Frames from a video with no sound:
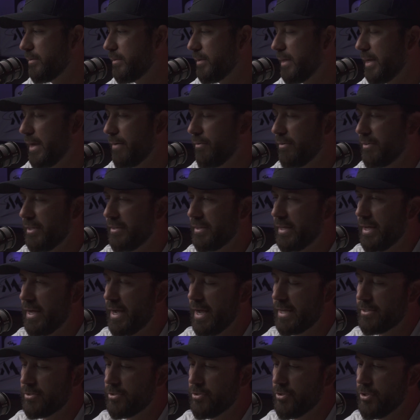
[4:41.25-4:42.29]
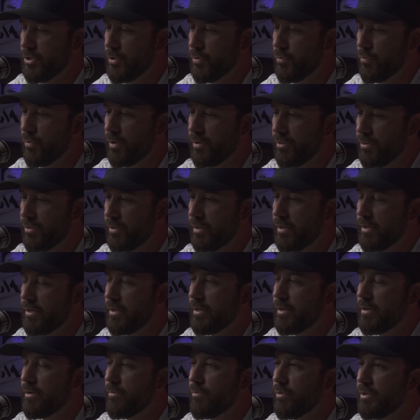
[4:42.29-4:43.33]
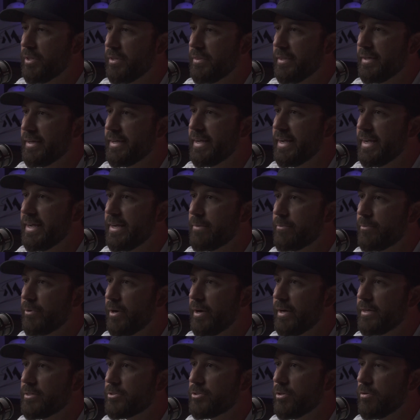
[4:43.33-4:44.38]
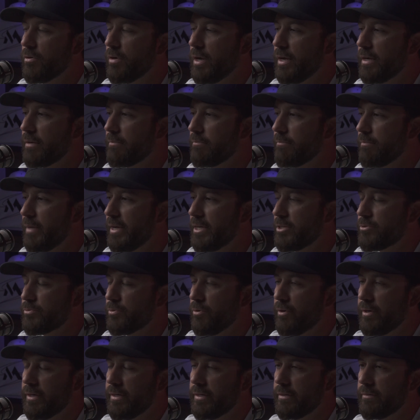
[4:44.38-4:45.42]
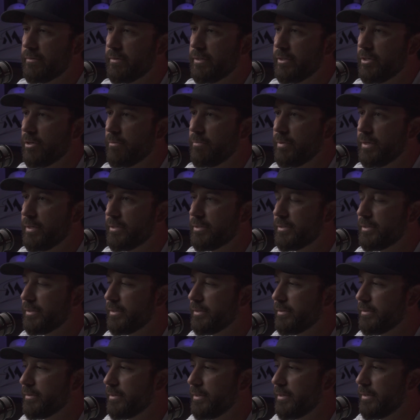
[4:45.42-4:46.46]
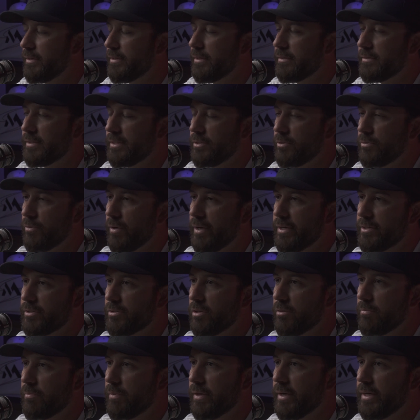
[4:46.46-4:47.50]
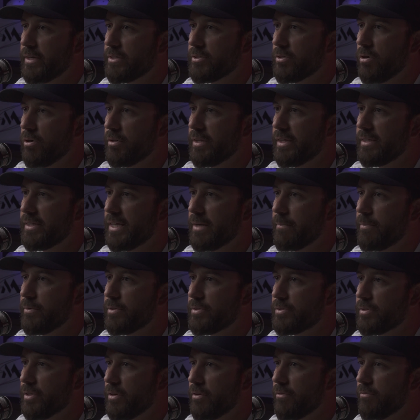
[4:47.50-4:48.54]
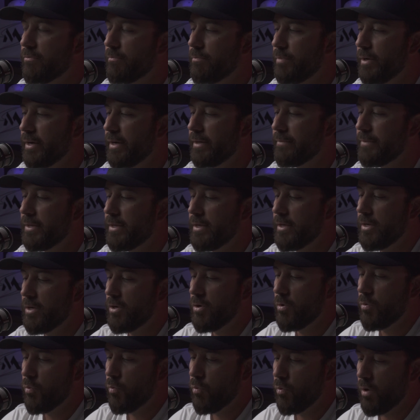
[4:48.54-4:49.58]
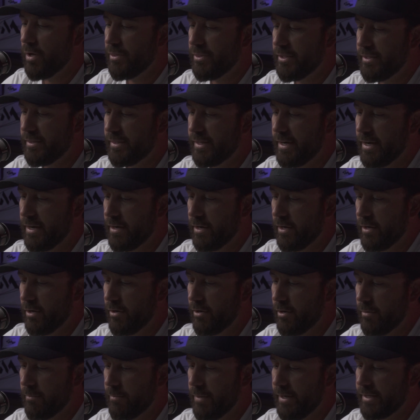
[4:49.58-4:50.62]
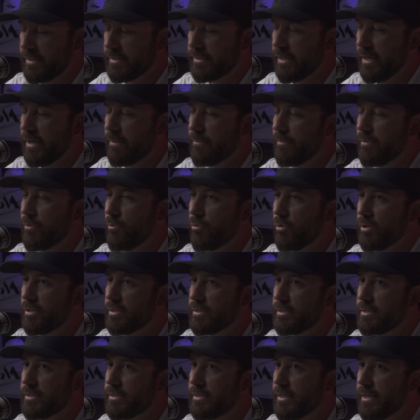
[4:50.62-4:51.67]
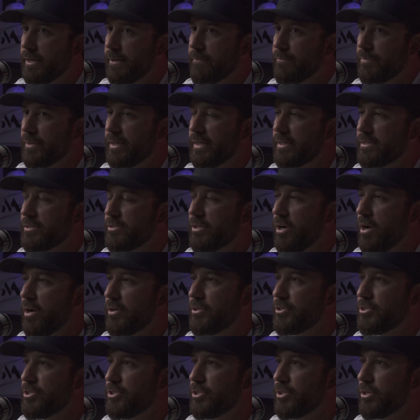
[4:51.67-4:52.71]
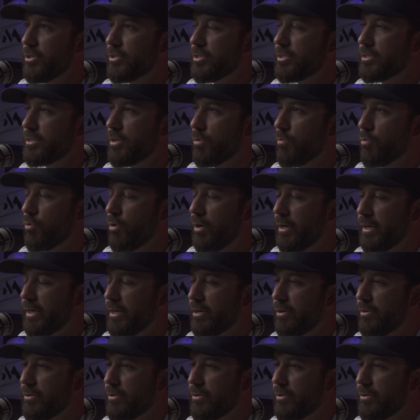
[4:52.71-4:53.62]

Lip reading: everything that has to do within the game, right? So like base running, pitching, situational plays, all that type of stuff. But one thing that I learned big time was that it's not just working on